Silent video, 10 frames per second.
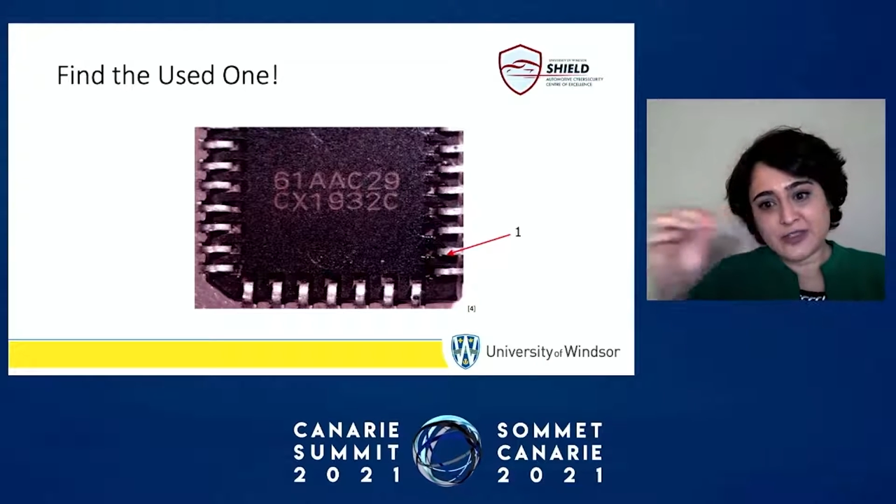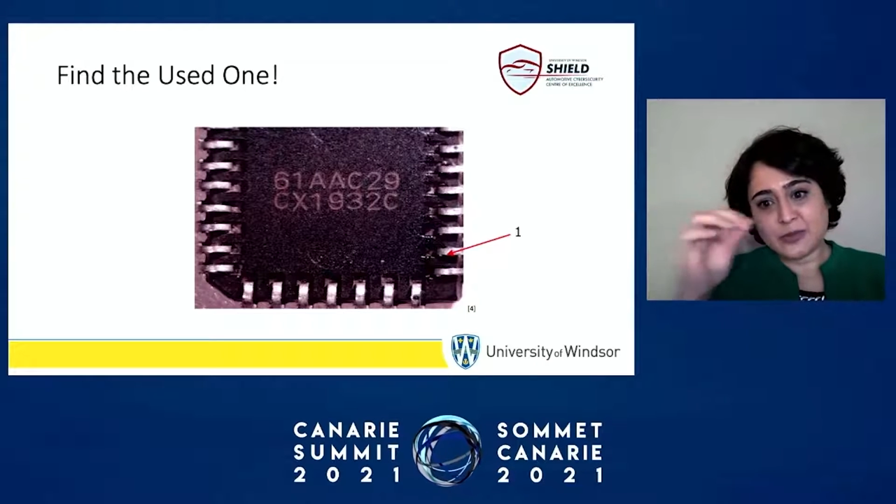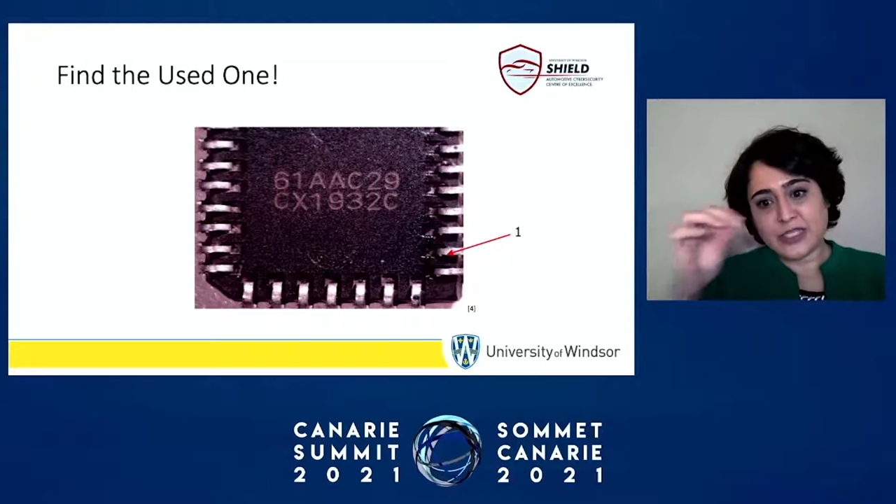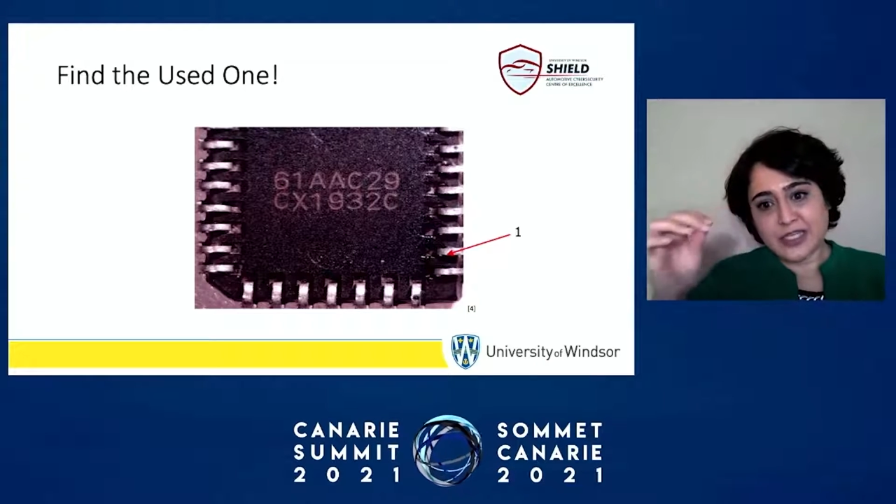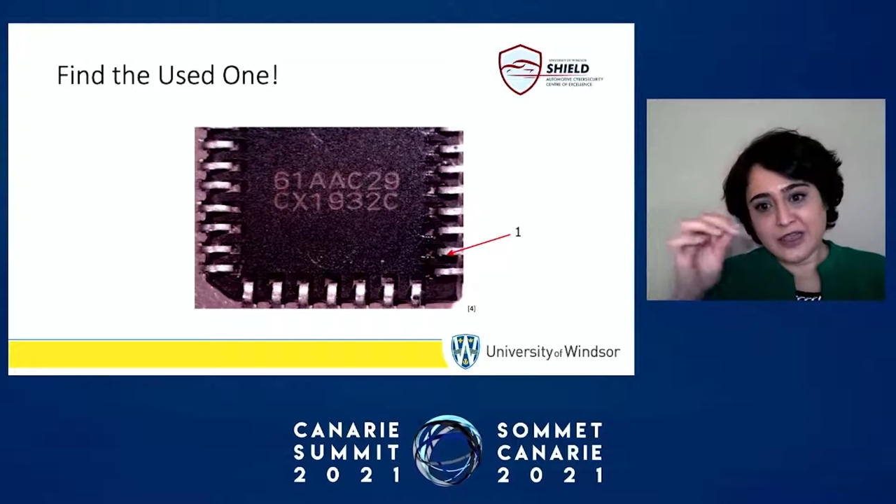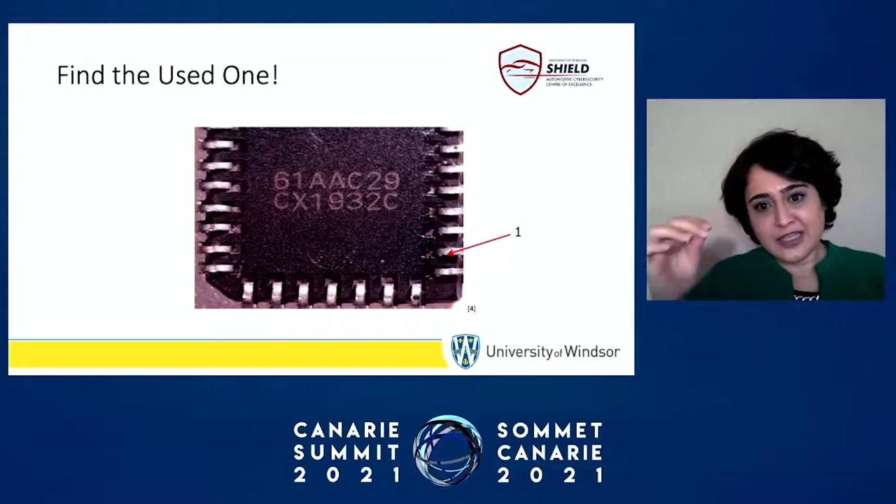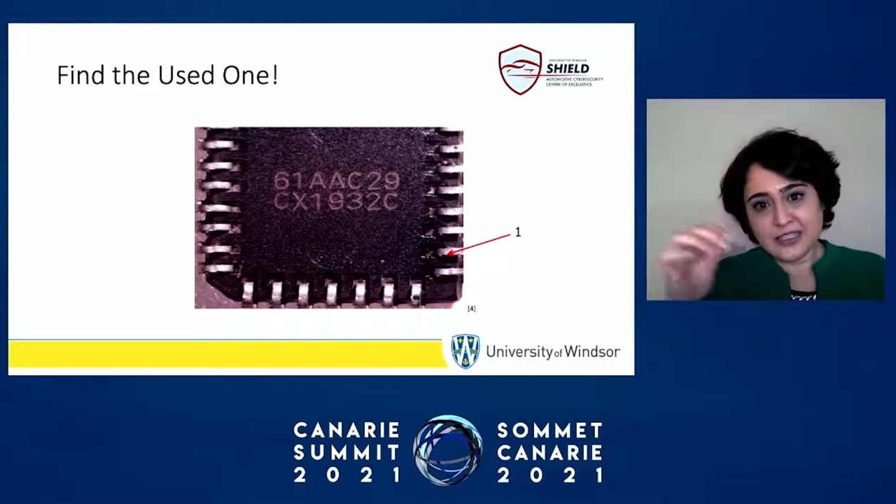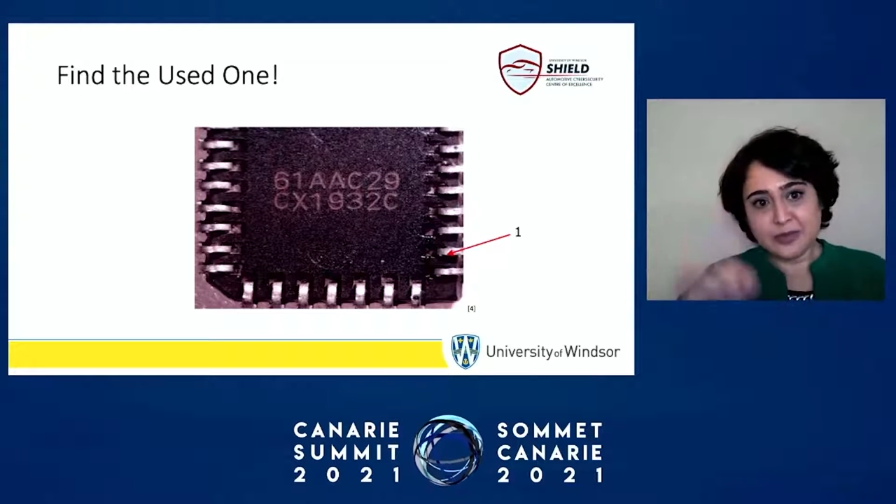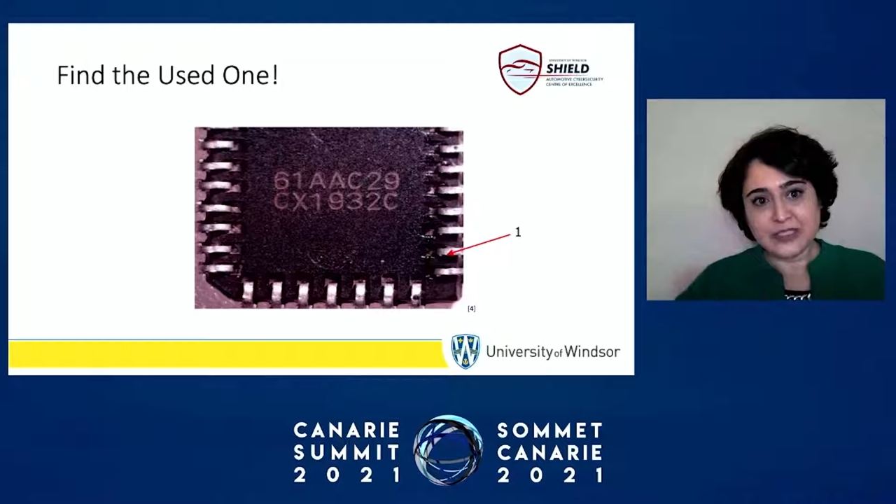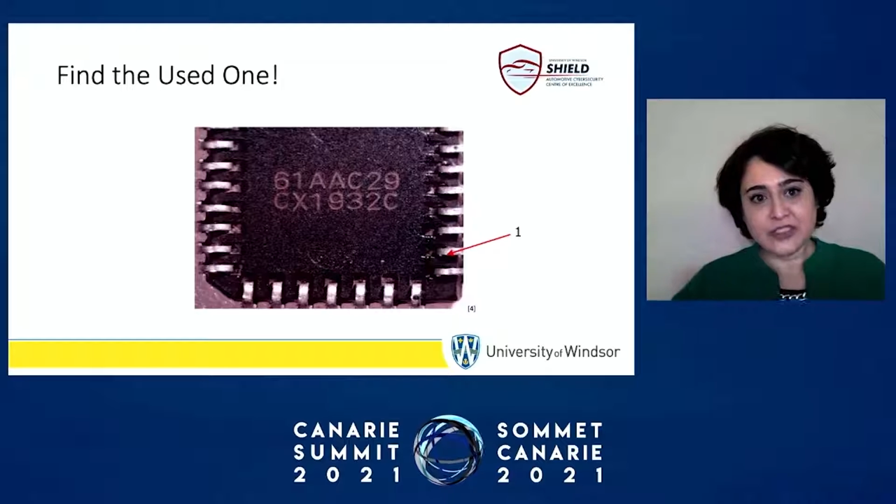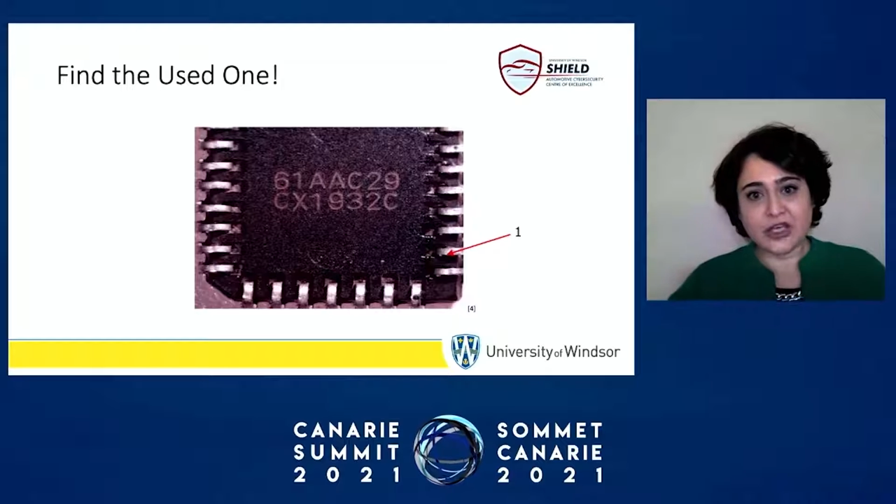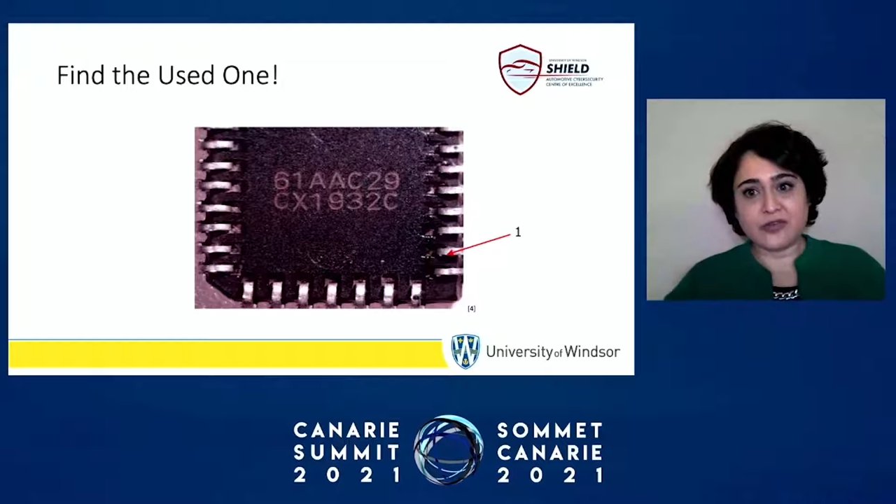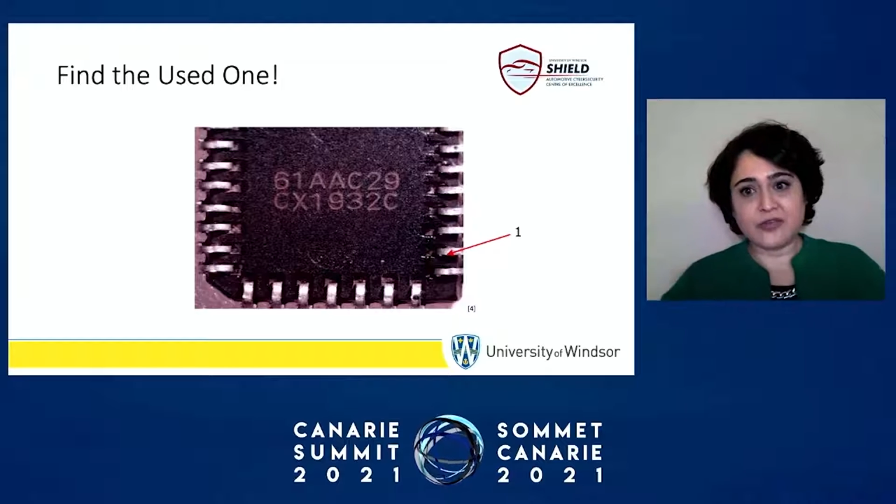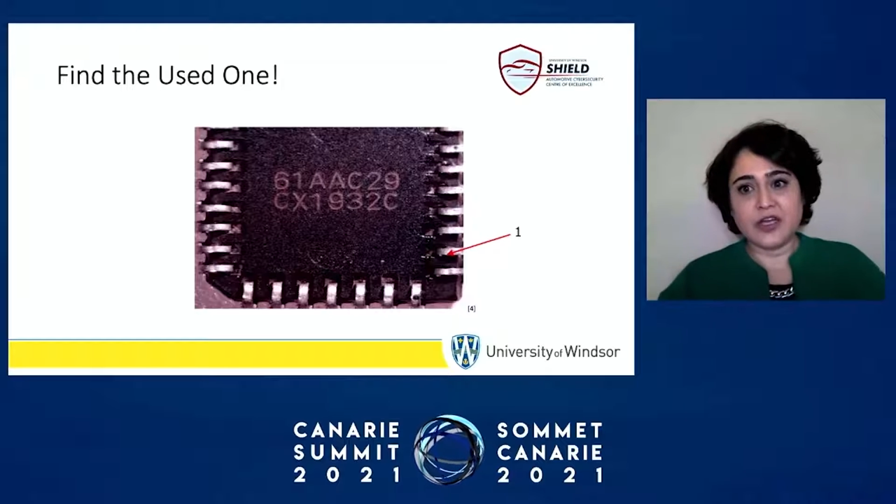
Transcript: been a little bit of